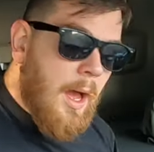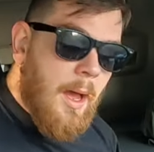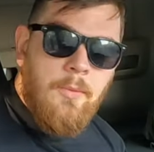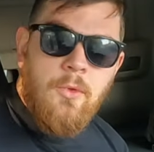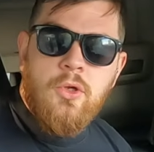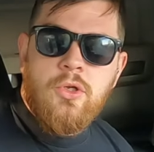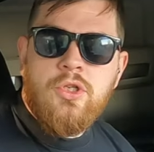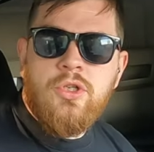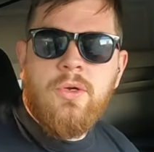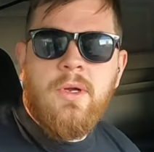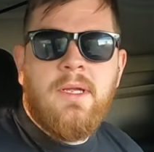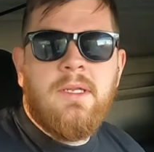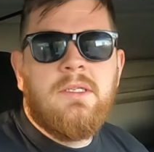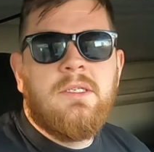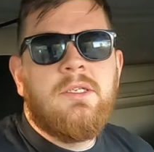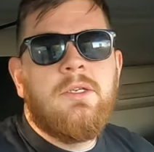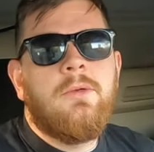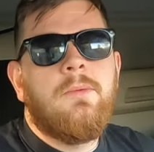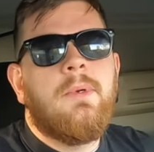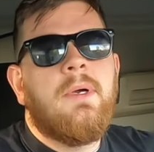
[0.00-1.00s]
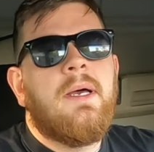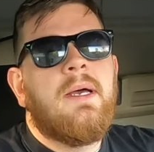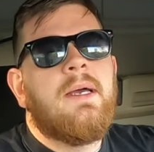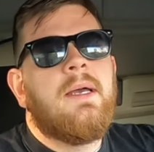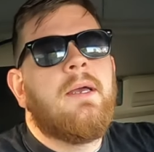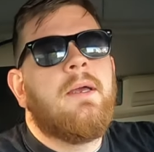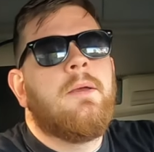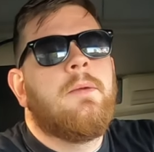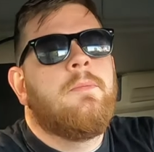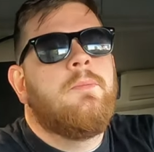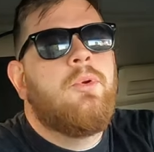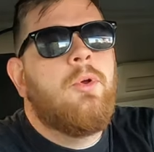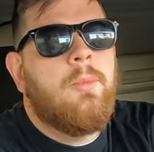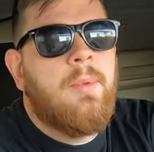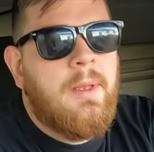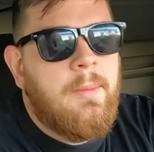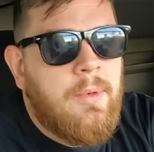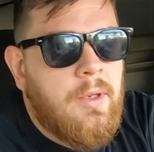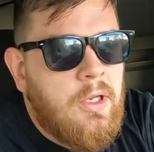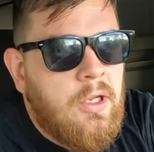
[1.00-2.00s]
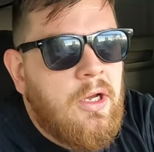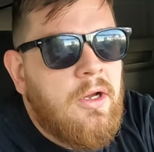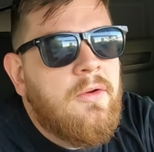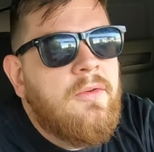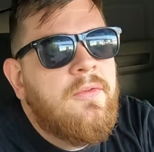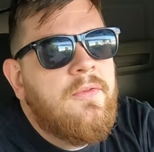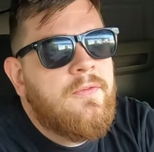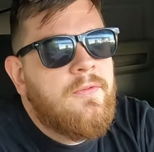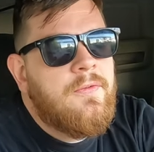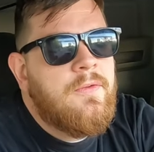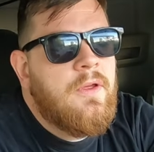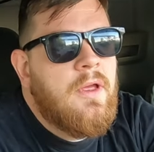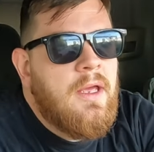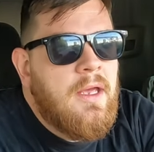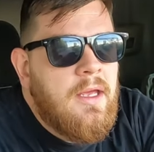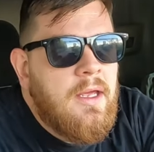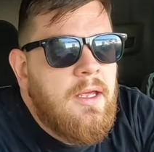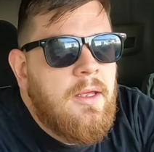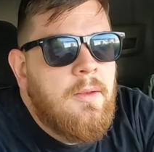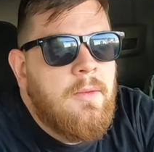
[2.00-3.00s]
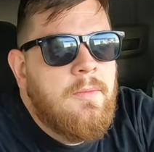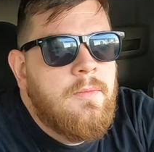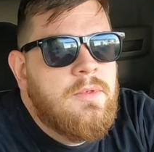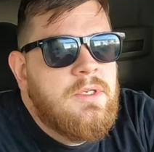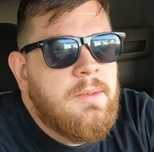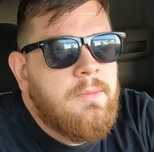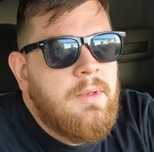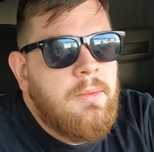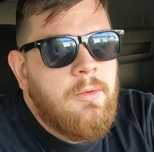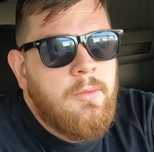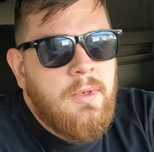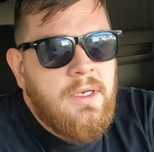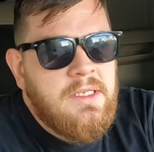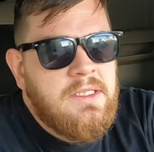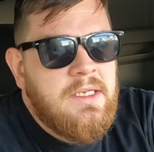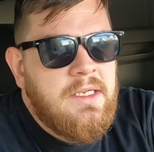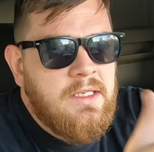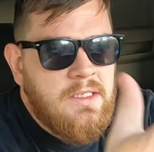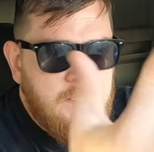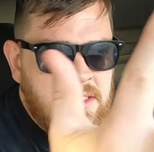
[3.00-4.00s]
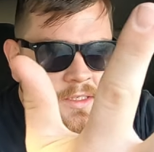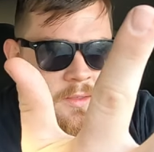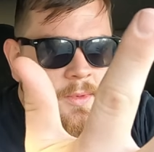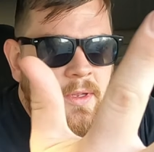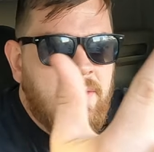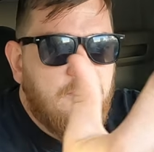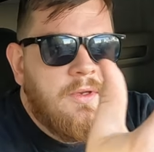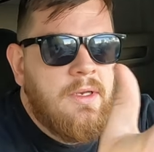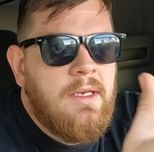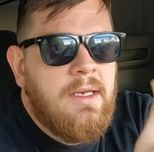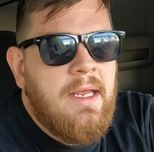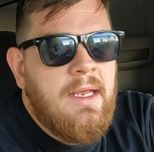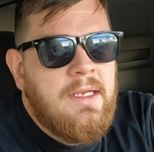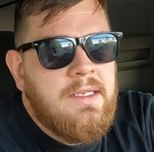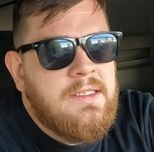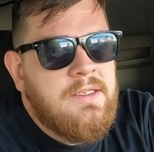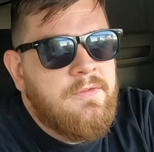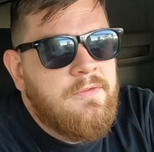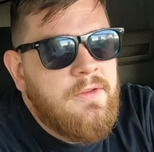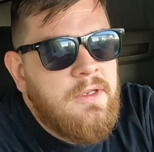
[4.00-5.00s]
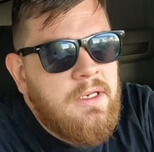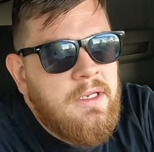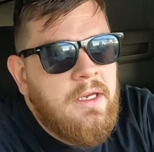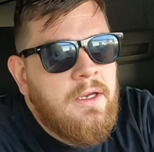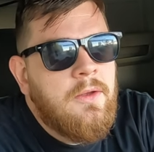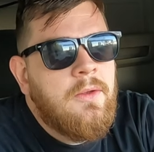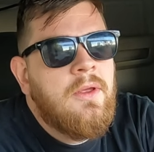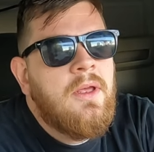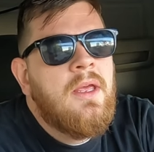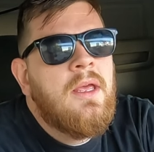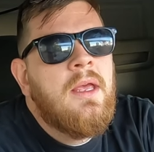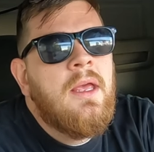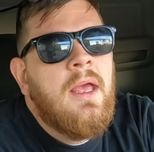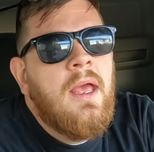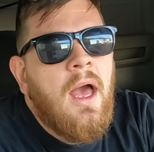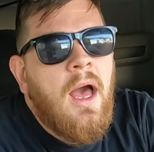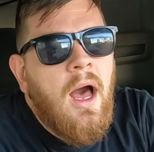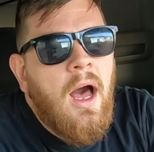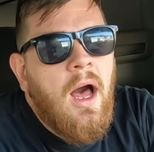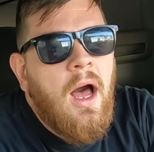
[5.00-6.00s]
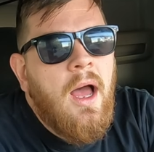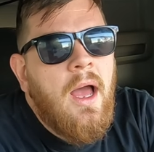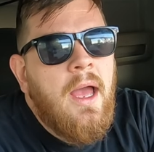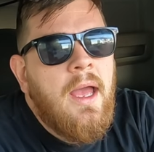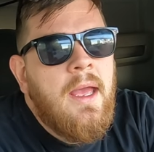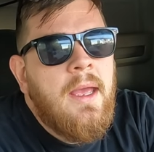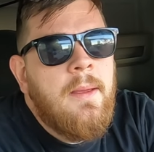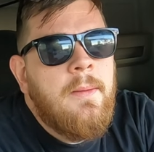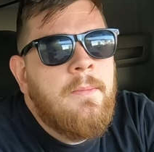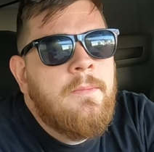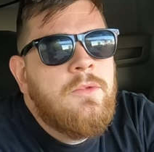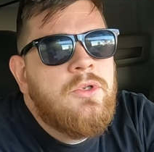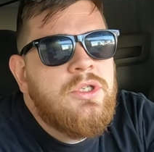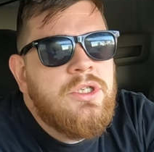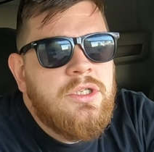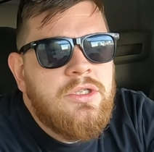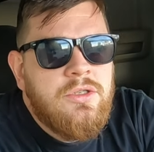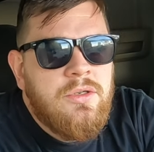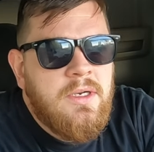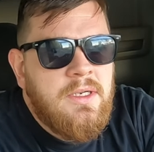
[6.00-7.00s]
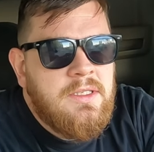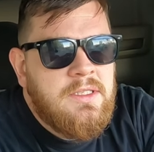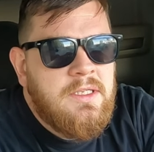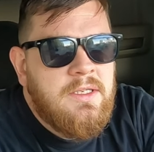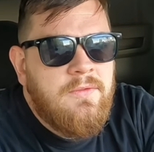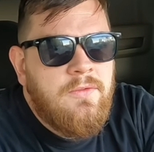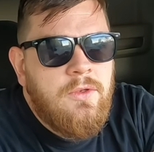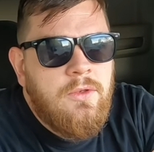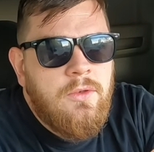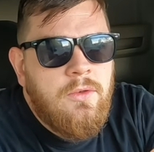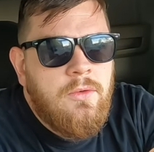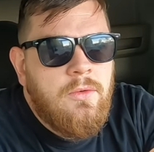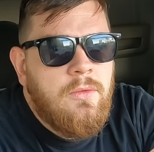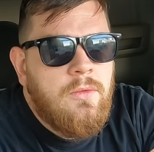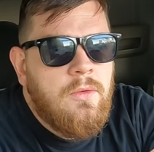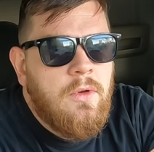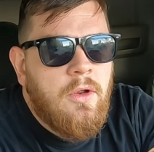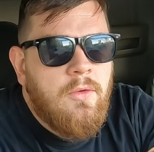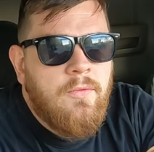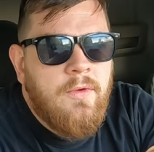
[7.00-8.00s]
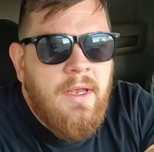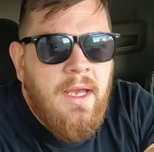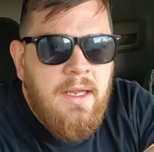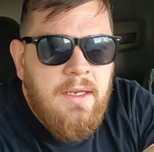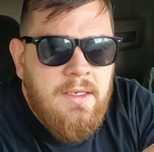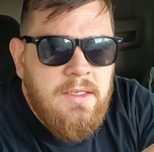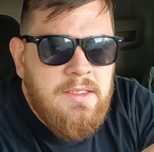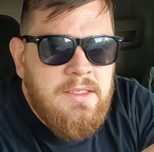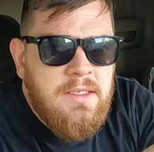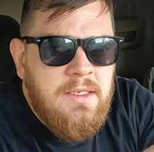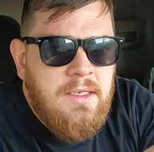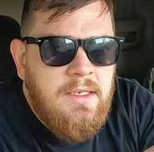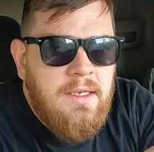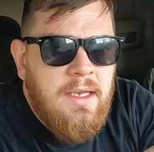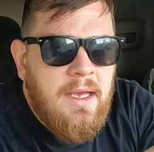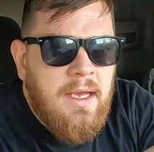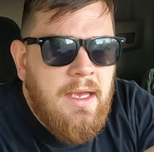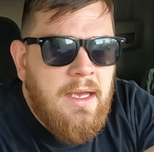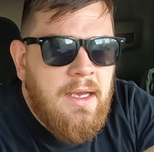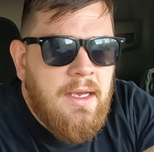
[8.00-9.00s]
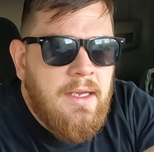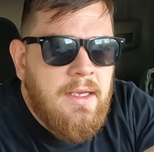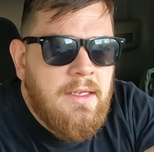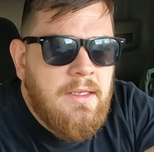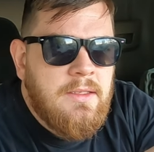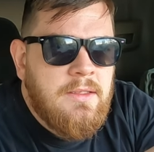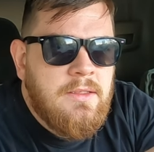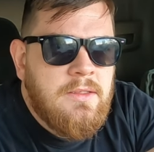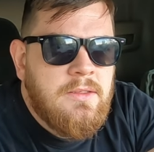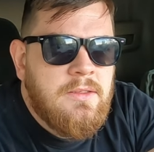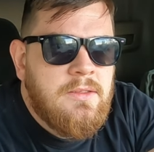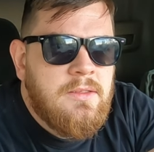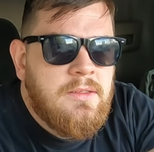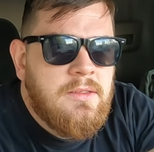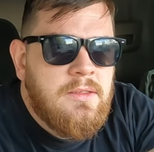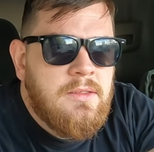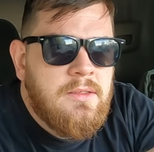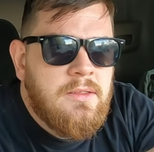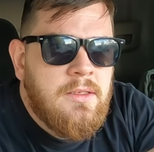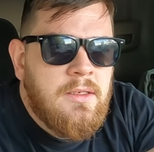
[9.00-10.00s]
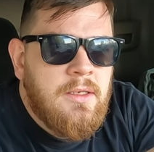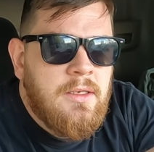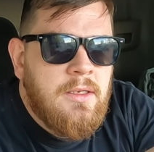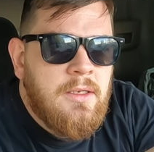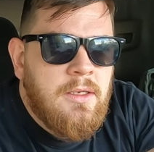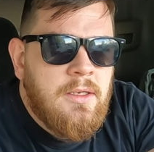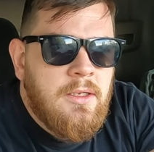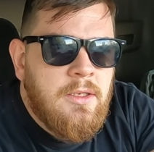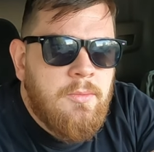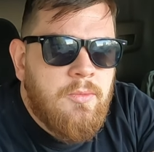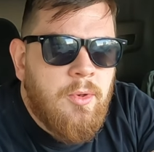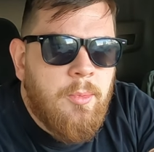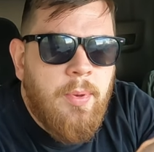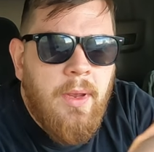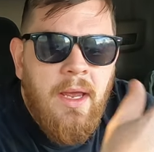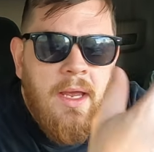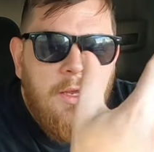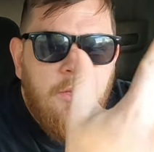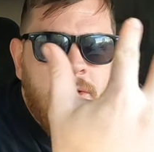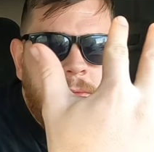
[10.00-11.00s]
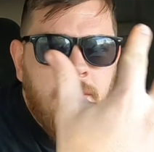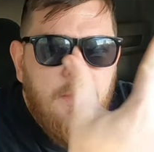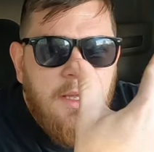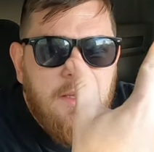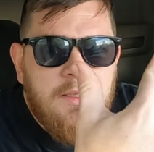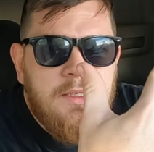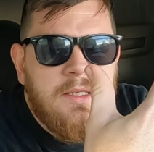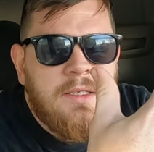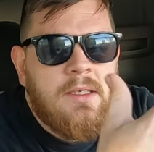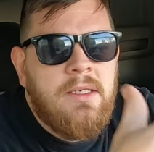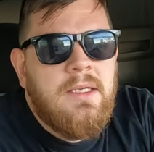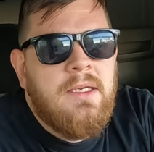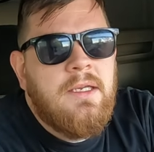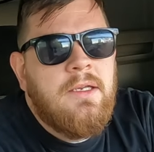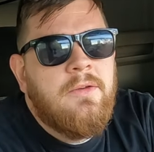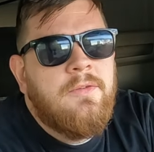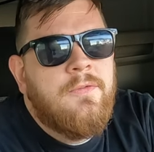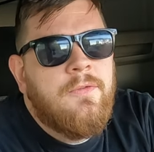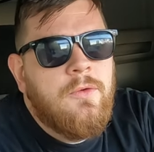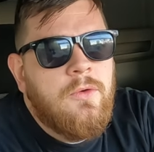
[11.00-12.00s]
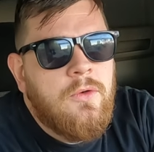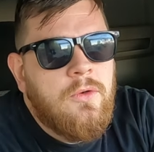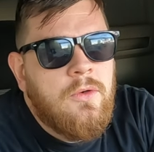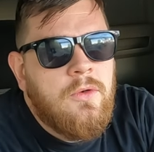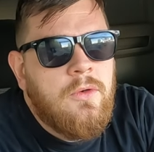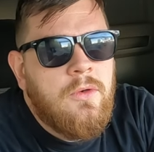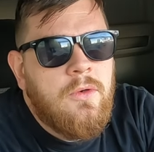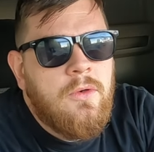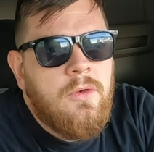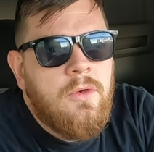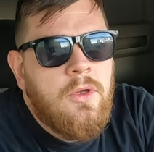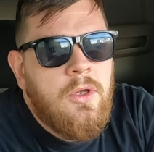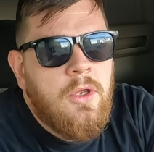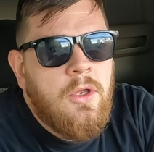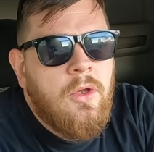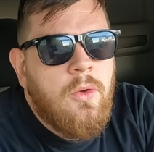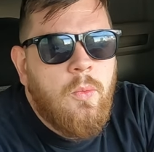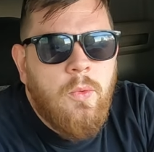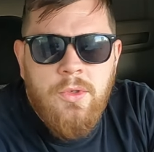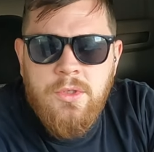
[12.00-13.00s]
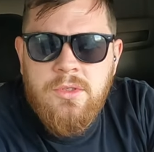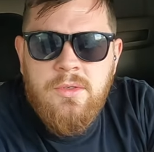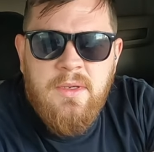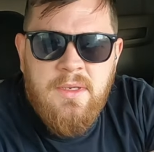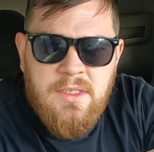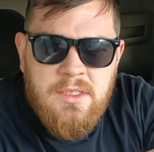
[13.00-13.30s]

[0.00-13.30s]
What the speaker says: I'm not trying to put people off. Some people might say this is a bit of a negative video. I'm just trying to give you a reality and prepare you mentally for what to